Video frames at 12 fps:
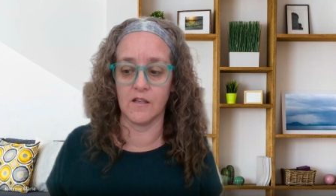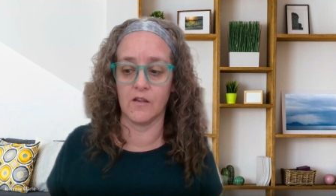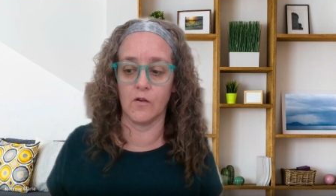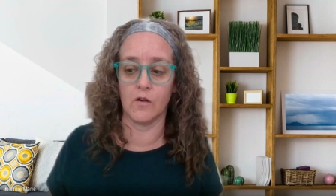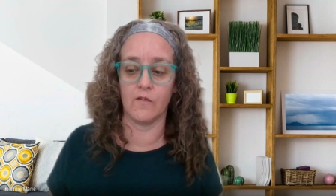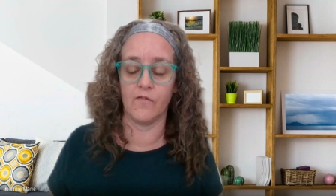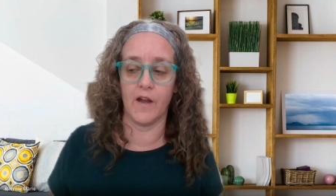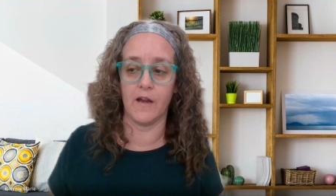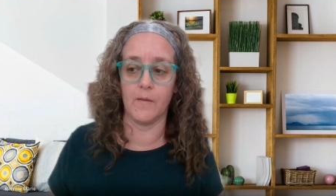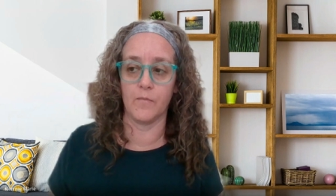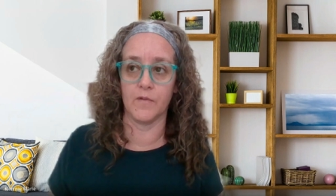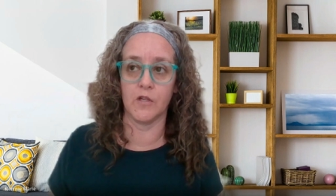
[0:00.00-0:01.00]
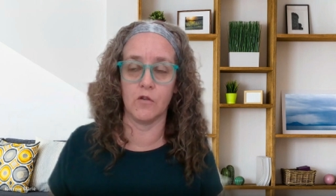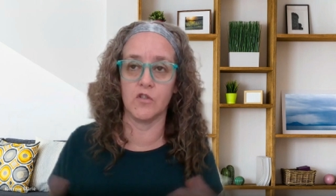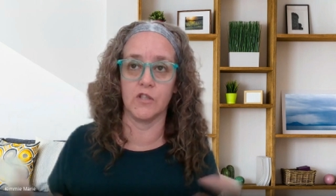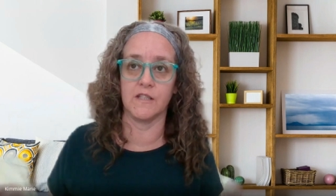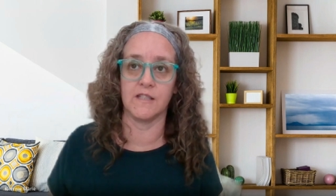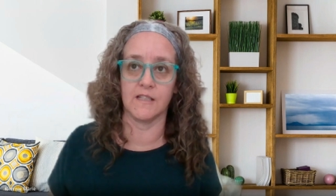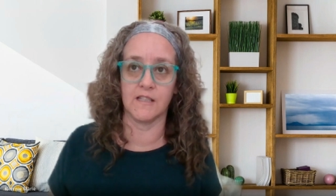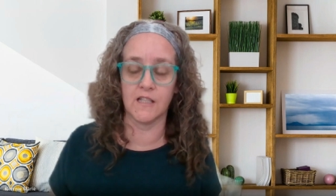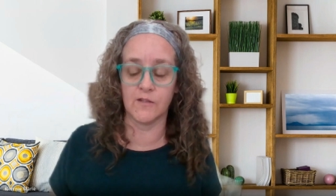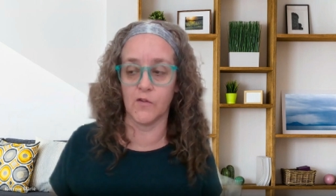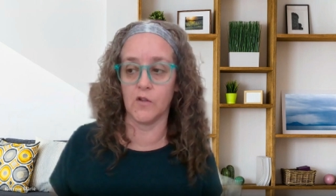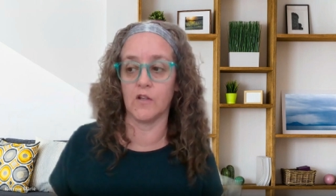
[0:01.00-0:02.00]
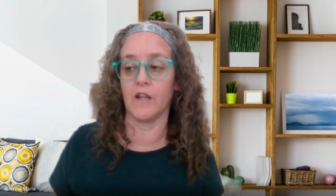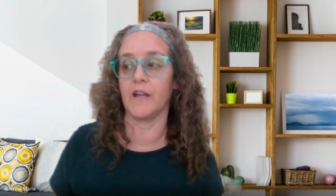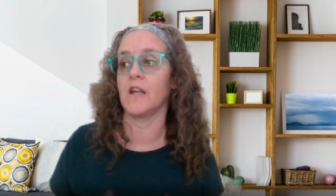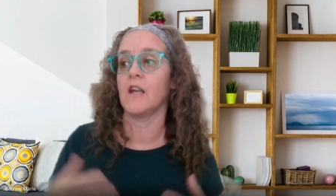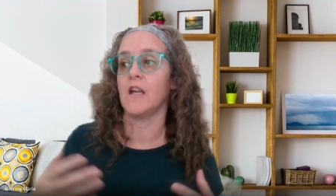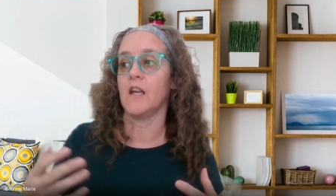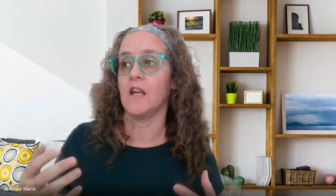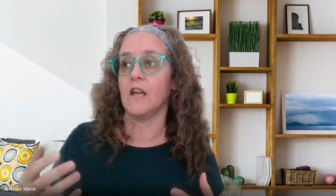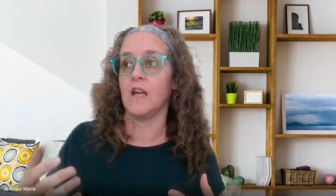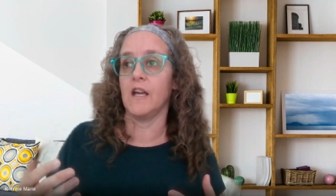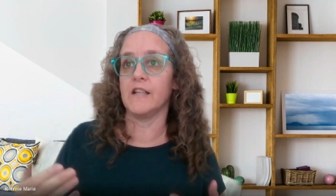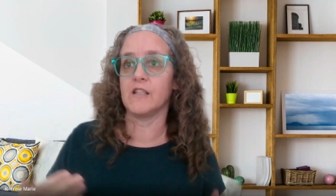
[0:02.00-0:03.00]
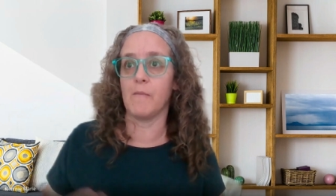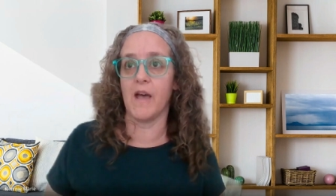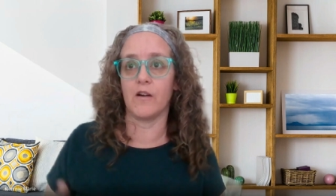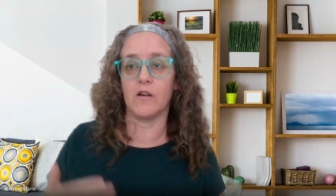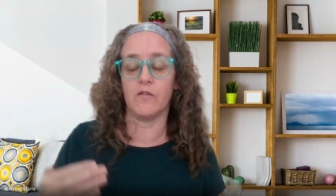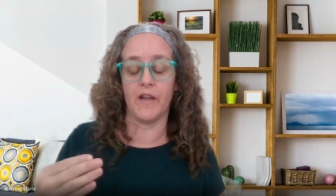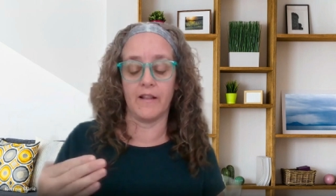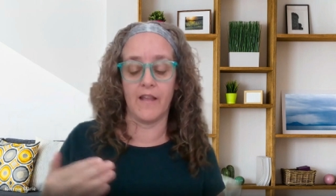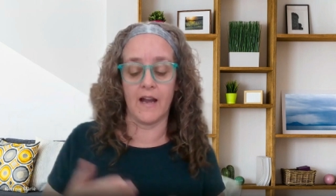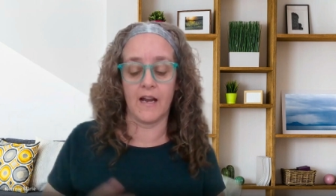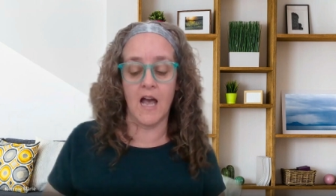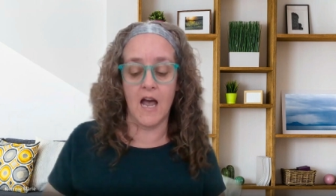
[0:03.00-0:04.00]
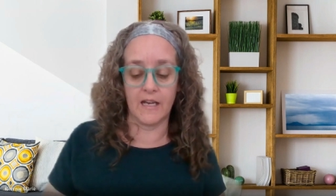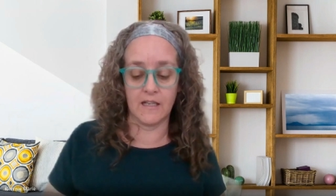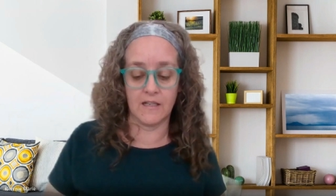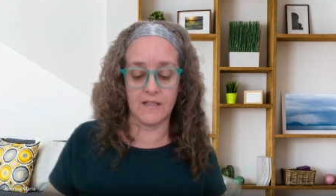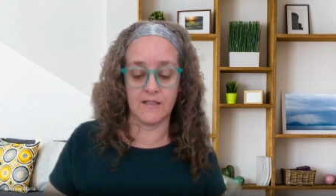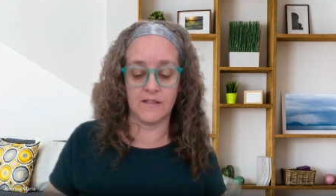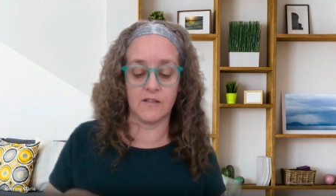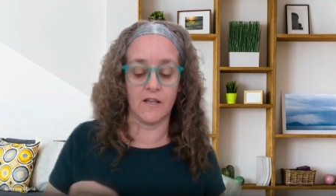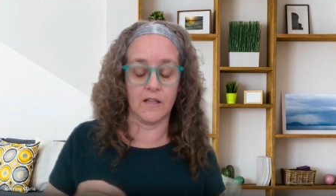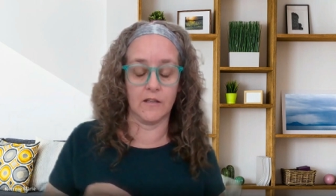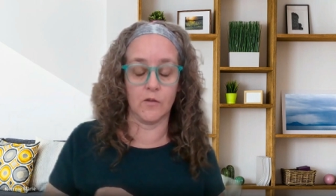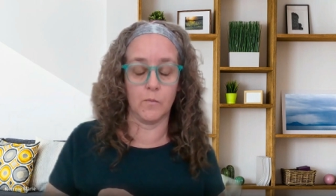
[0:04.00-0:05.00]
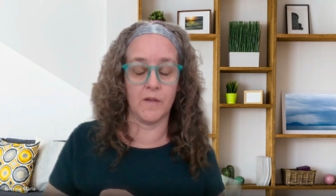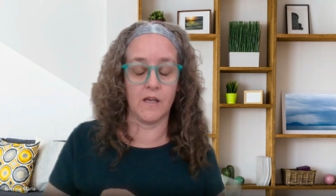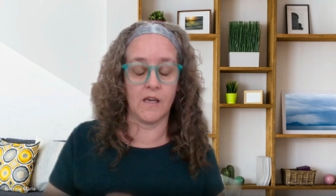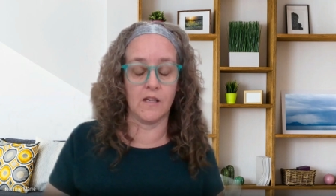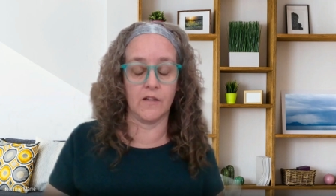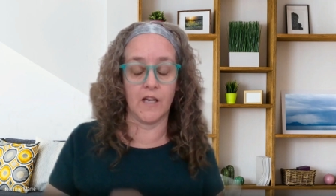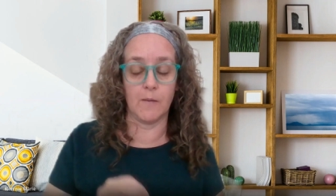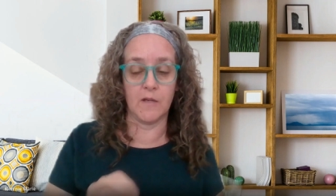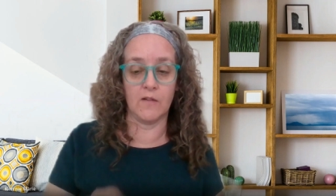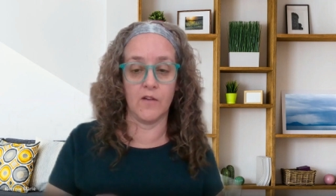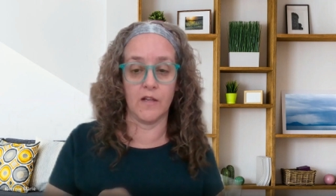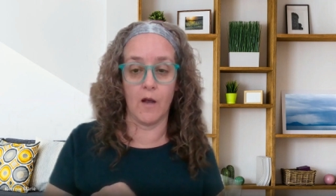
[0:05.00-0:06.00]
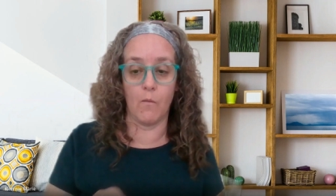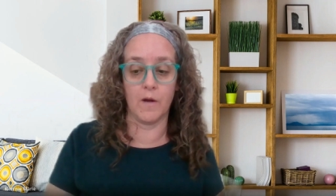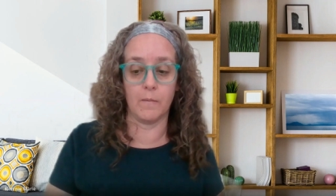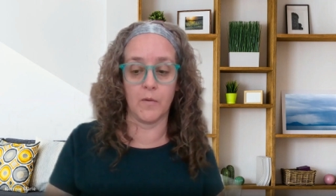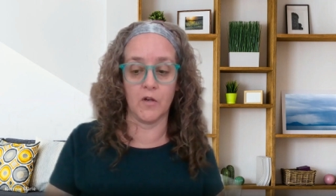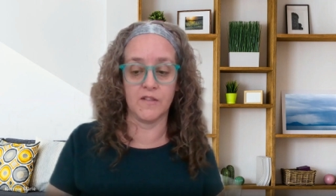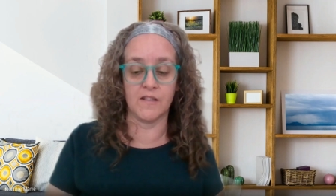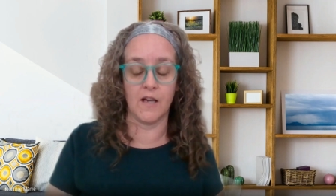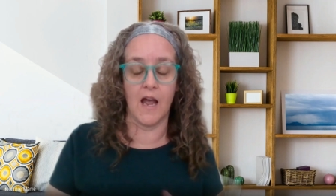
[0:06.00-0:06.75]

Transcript: or if I'm hugely successful, or like it's a matter of like that kindness, that little bit of healing I'm giving that one person.